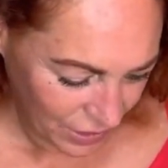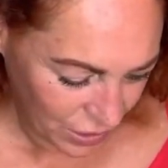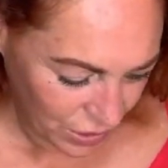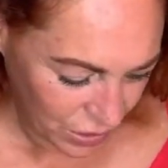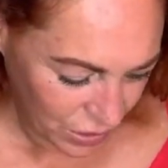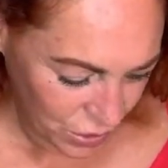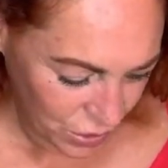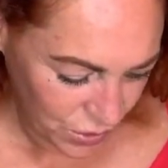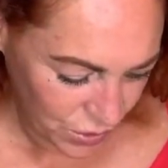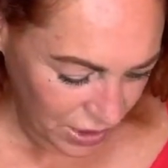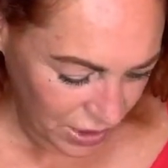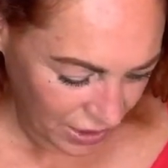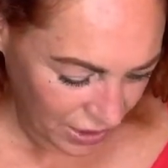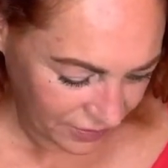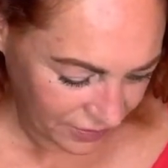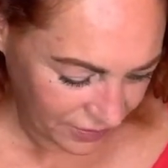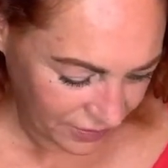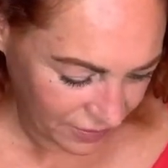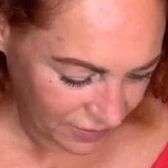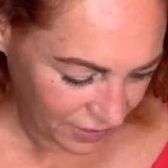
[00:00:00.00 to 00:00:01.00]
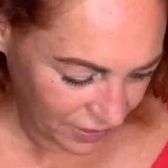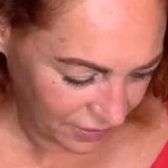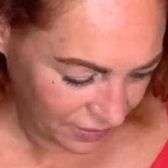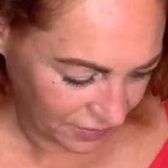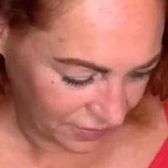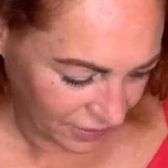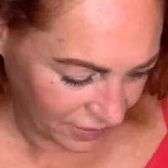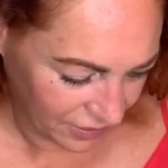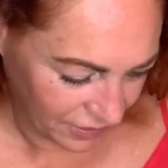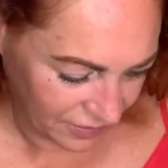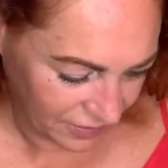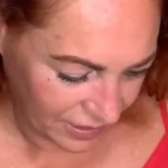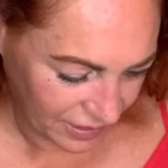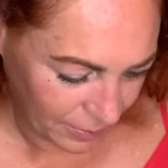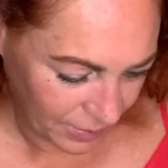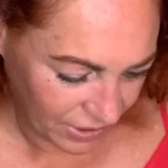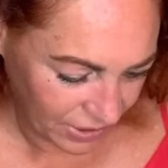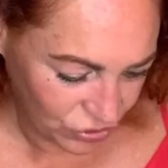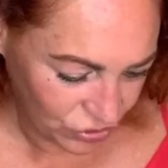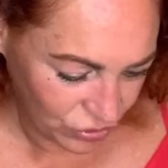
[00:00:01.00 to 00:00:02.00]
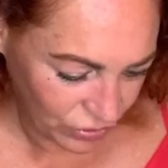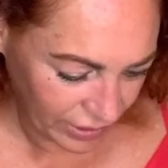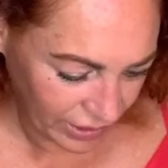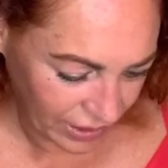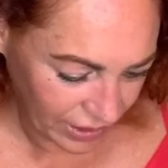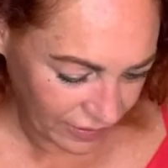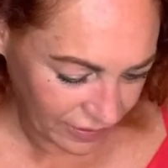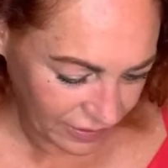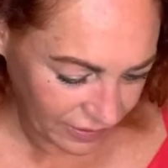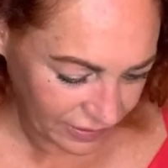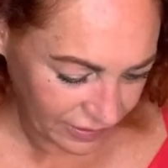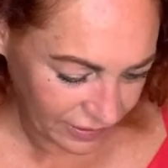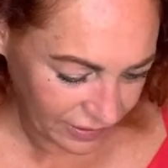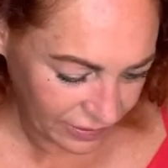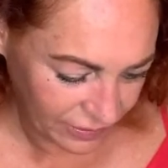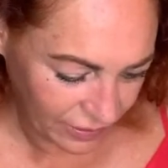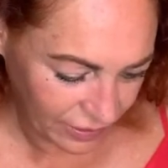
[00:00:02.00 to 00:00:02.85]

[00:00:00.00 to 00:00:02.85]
Oh, yes, there's ice. Let me try and get this.